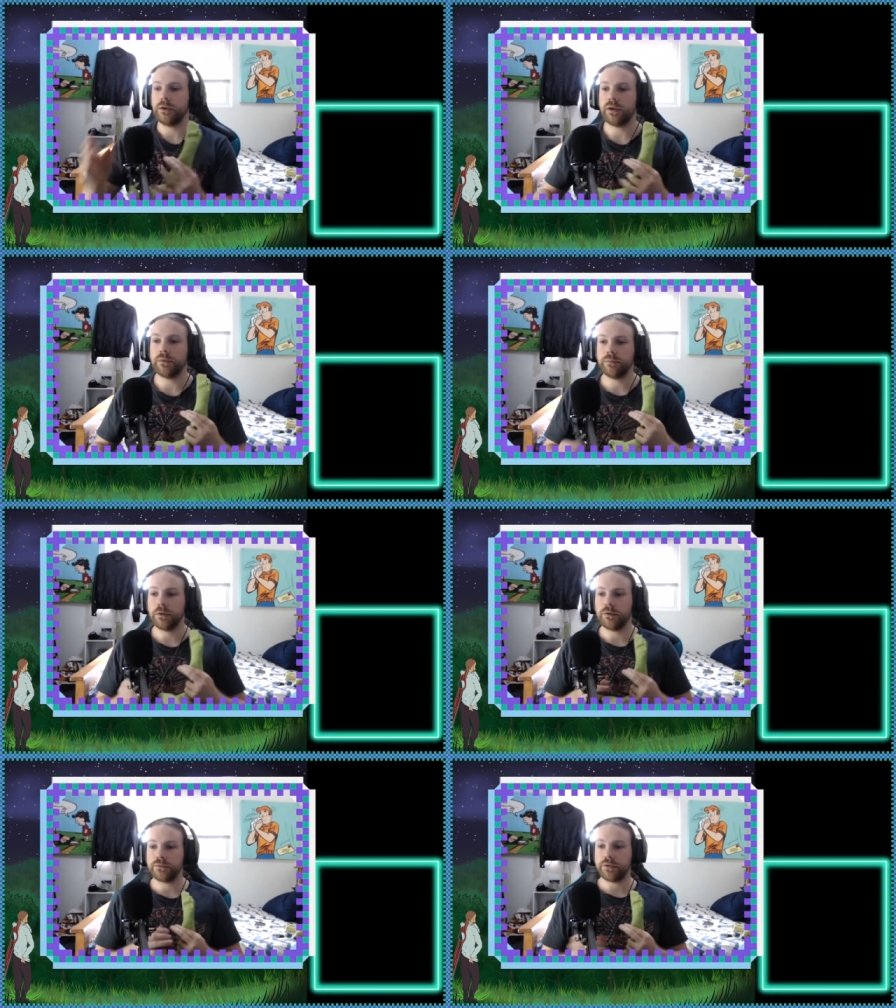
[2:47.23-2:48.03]
Okay,
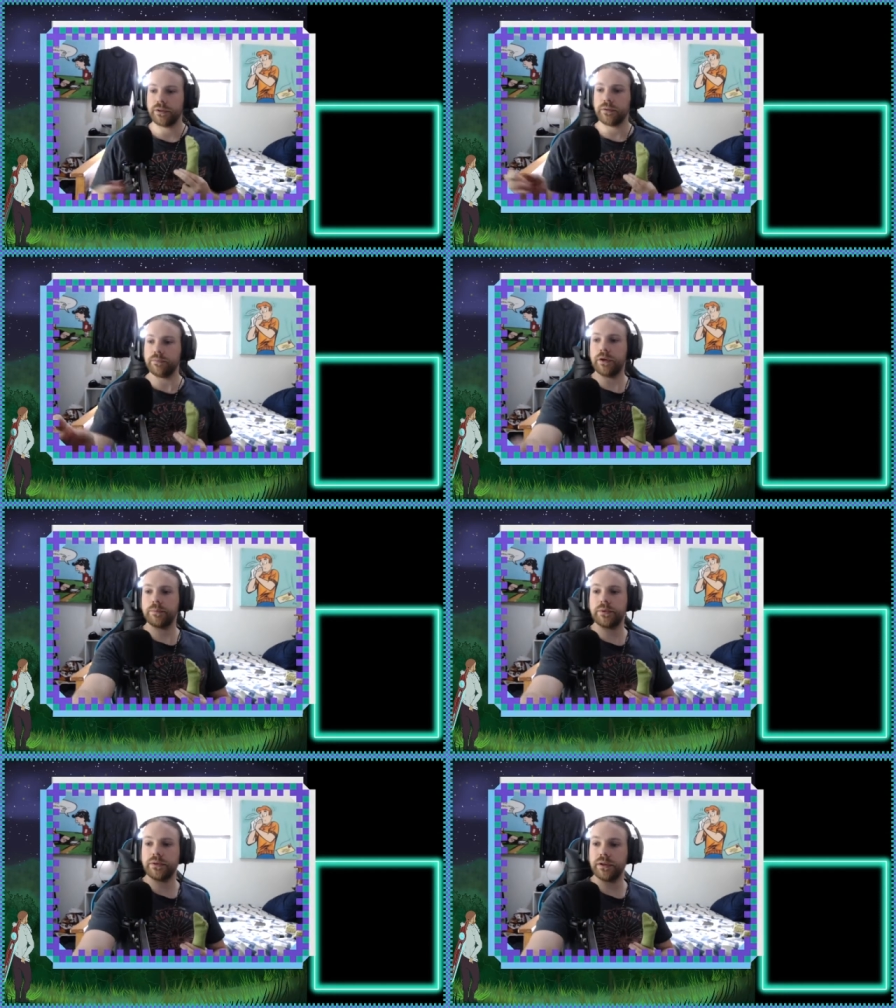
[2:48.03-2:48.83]
hopefully that
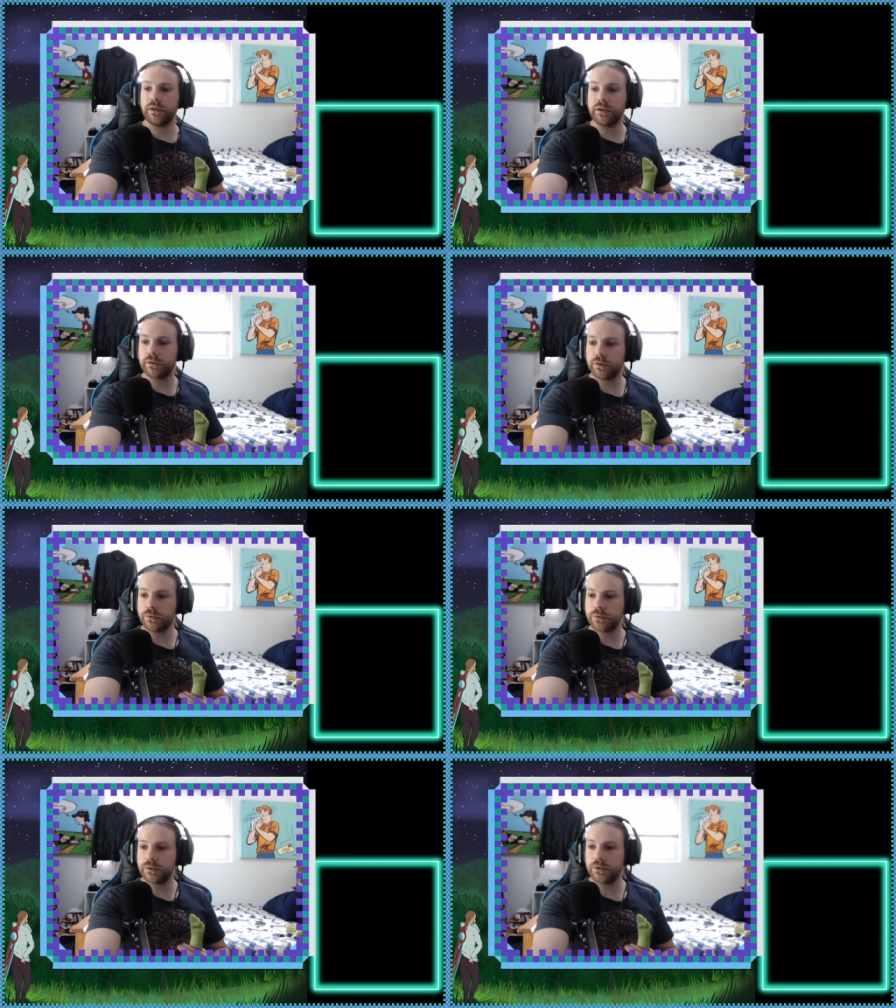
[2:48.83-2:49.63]
might be loud enough. I could
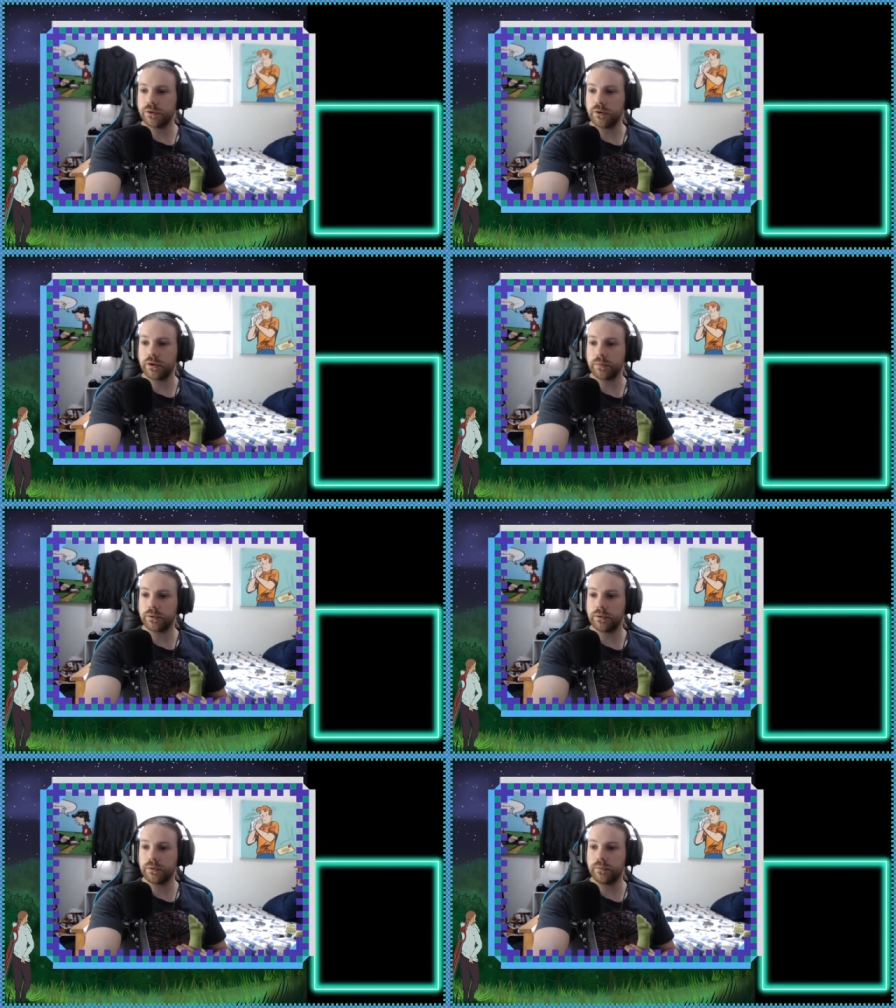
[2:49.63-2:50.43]
also turn it up.
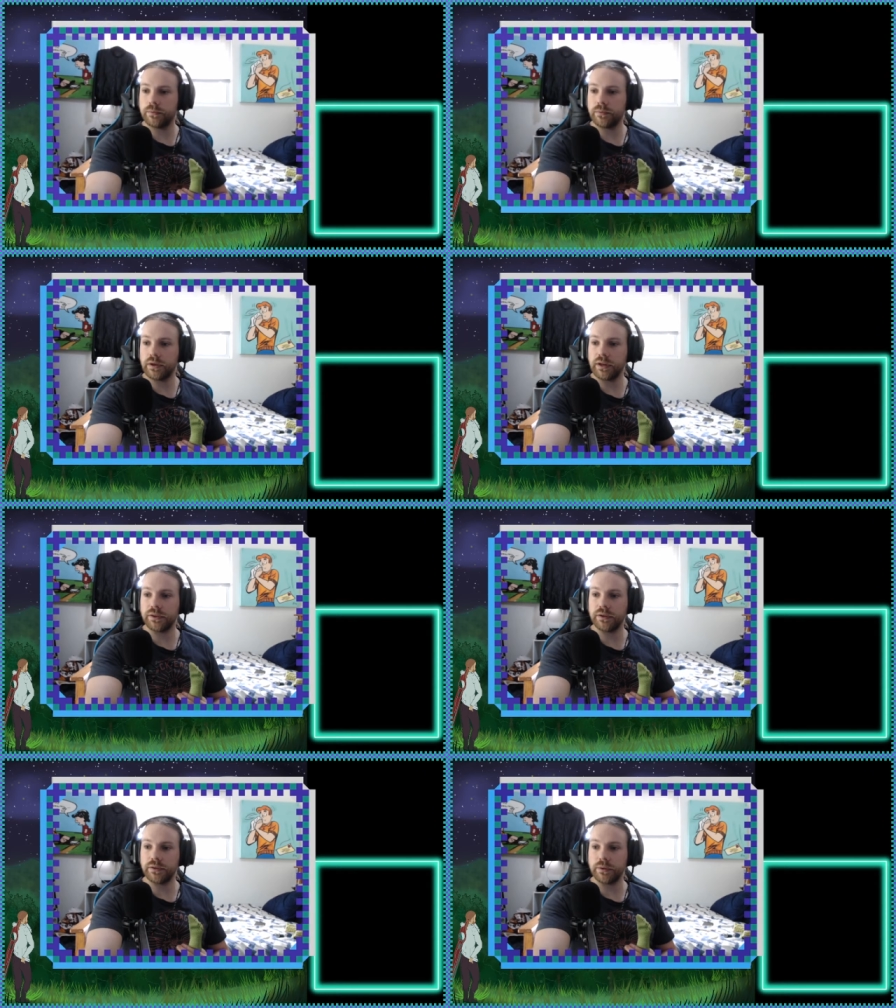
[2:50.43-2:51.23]
I
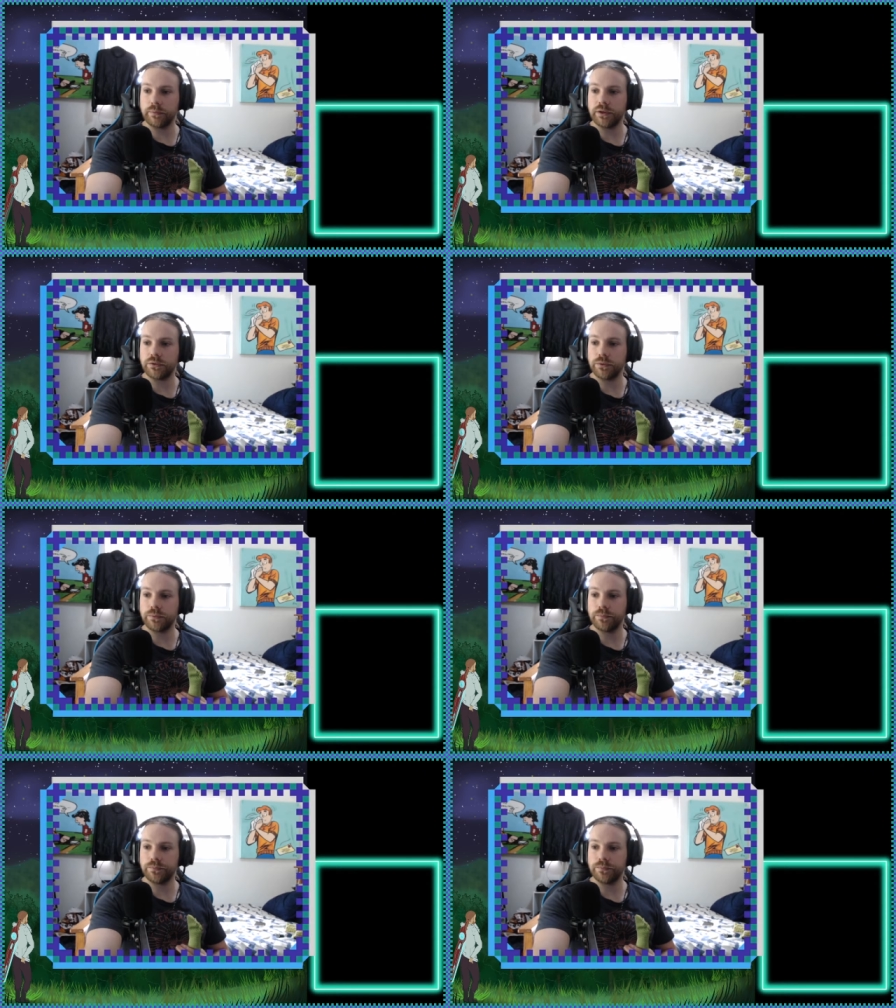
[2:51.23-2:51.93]
think that might do.